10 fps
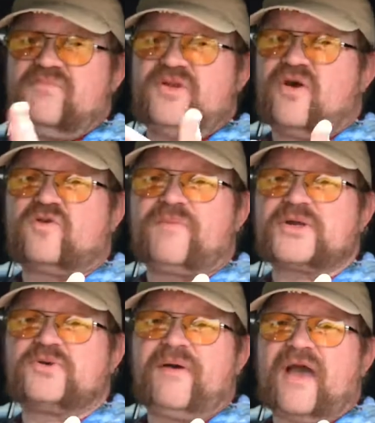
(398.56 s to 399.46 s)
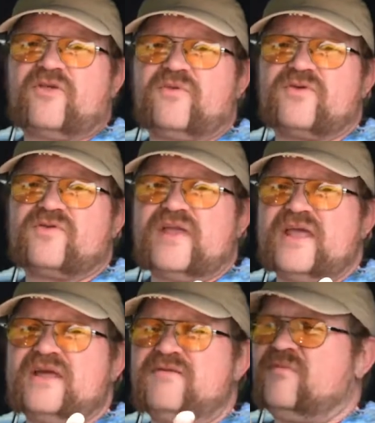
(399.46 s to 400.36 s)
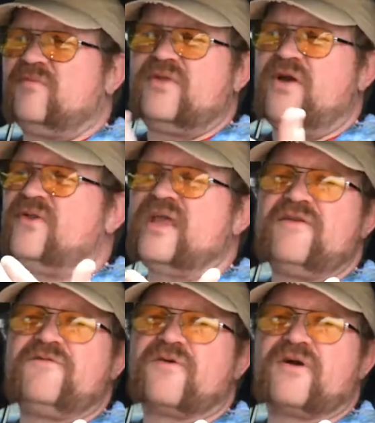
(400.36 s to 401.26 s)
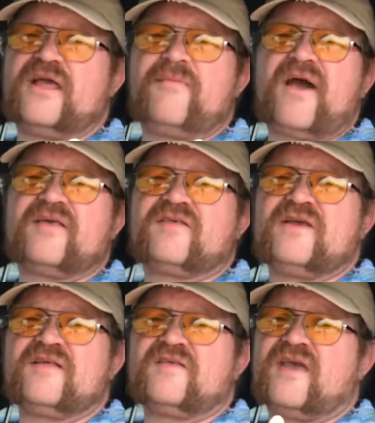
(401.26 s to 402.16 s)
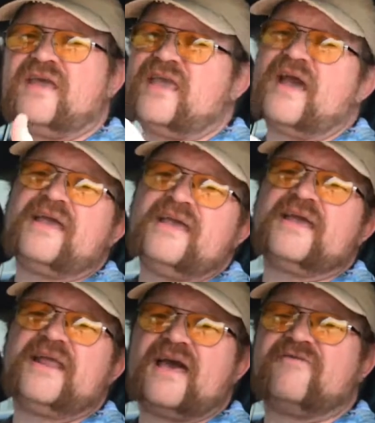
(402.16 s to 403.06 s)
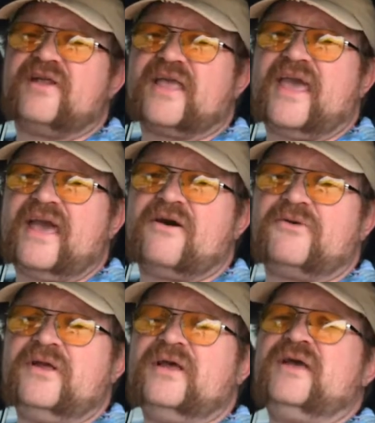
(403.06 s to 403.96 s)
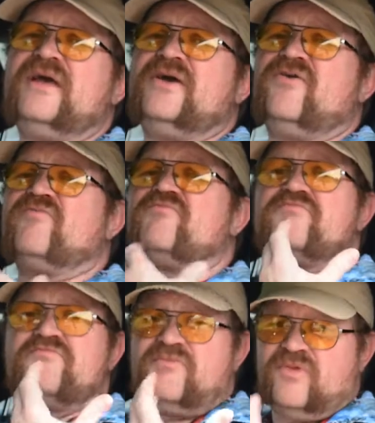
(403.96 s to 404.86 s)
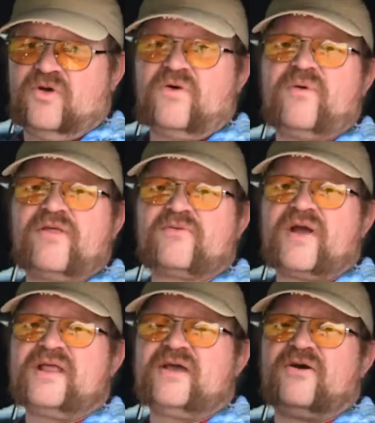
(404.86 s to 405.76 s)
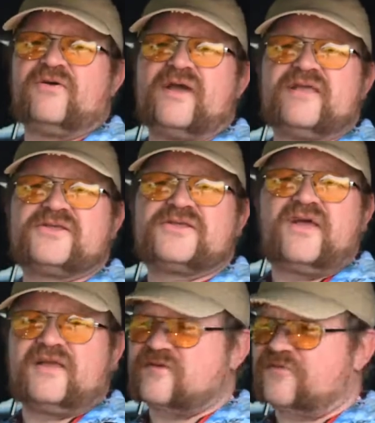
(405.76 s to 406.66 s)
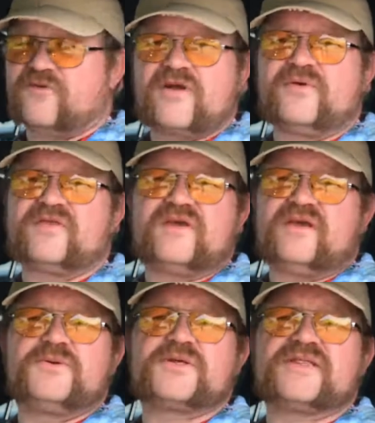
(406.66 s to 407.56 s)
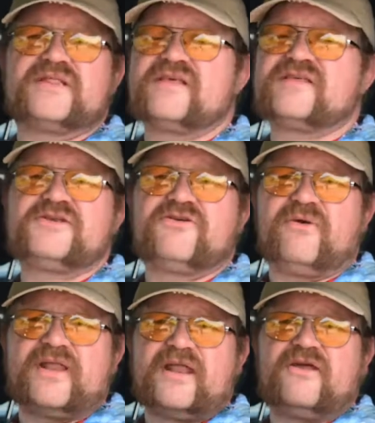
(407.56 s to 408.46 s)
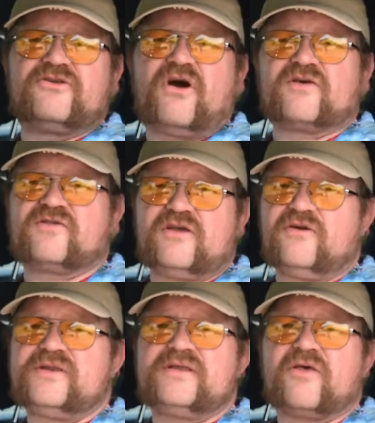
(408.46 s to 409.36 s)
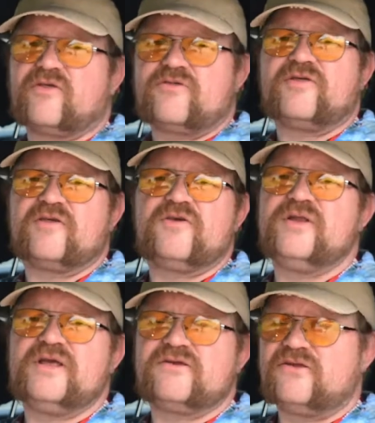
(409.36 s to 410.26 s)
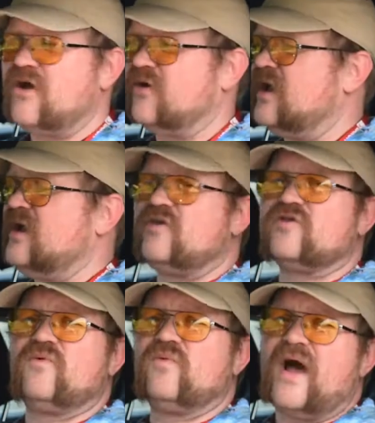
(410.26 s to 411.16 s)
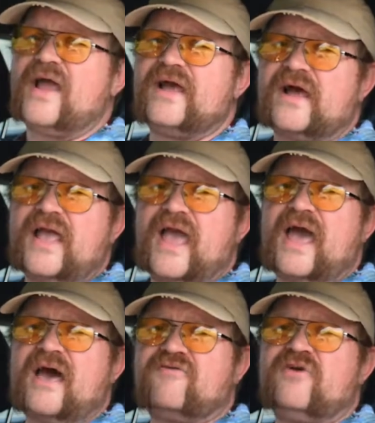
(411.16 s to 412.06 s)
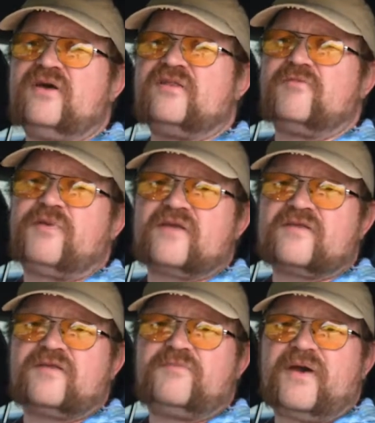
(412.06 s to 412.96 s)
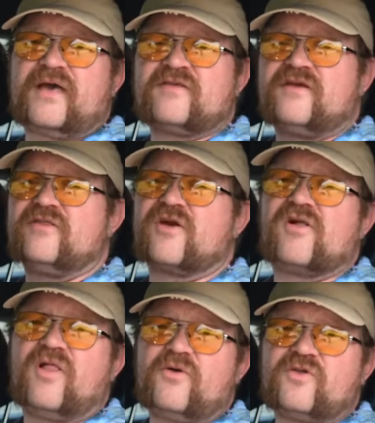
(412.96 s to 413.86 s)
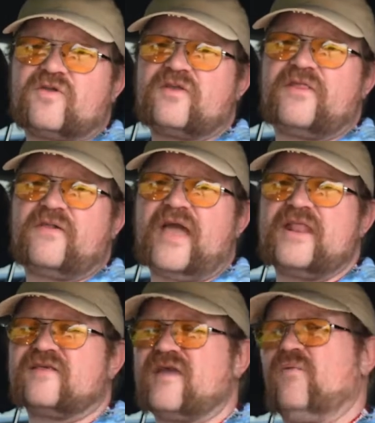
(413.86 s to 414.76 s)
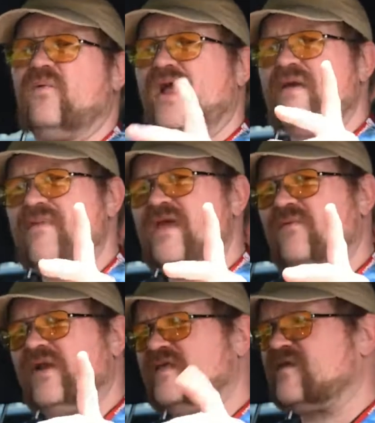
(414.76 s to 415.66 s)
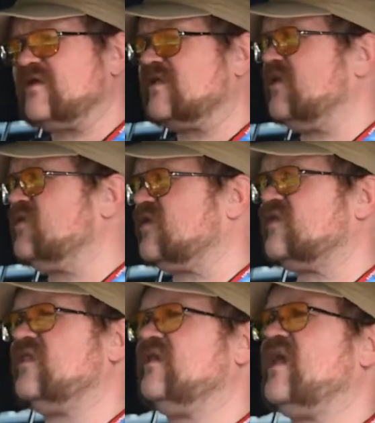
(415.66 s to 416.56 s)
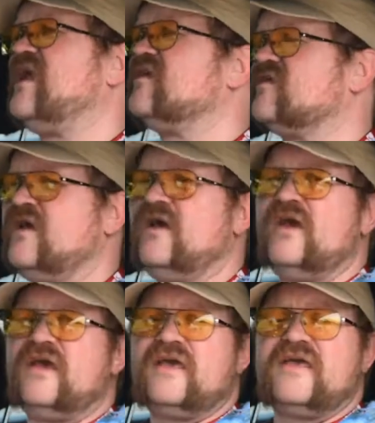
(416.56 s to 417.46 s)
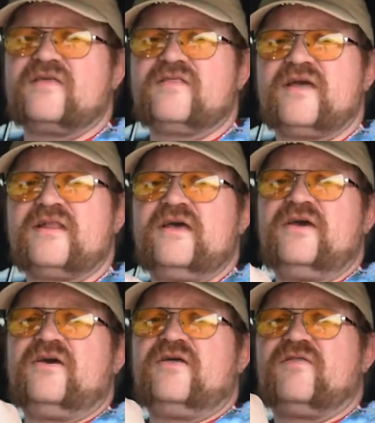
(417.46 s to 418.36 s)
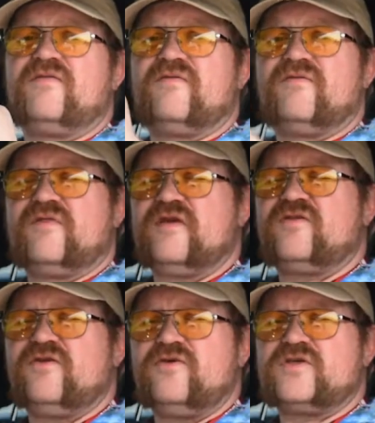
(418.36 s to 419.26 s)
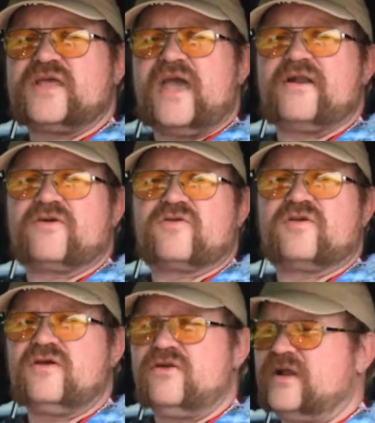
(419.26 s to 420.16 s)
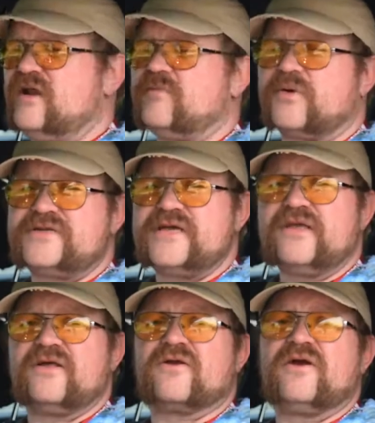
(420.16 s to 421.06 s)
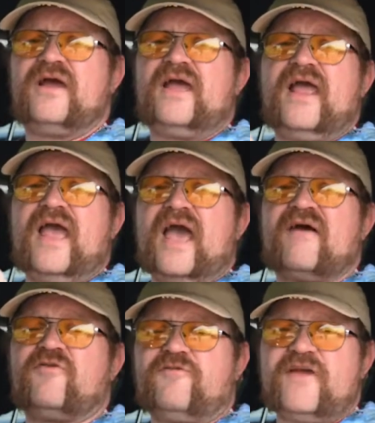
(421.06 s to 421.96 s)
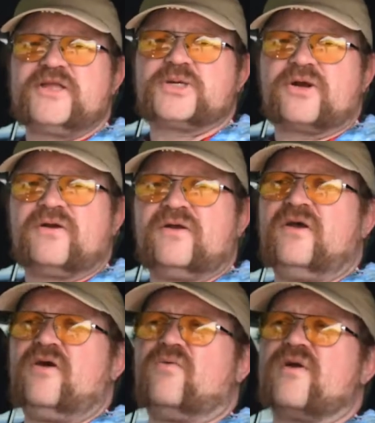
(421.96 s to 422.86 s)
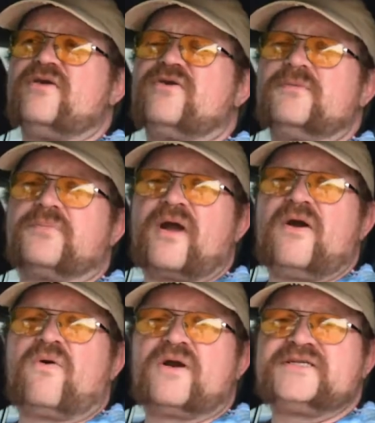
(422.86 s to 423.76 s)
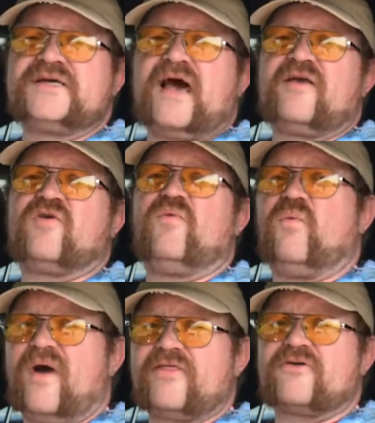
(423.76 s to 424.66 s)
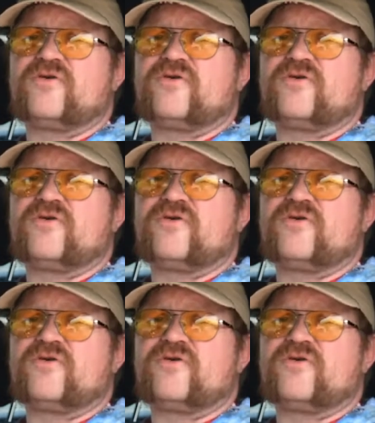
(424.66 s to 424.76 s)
No special passwords needed. No need for an MIC to say, yeah, he can have an account. NOAA weather radio, it's a frequency. You just listen to it and it talks to you and tells you things you need to know. So why not have the best of the best, the closest and the latest? And what I mean when I say the closest and the latest is that these new scanners, Uniden in particular, have a feature where you can prioritize weather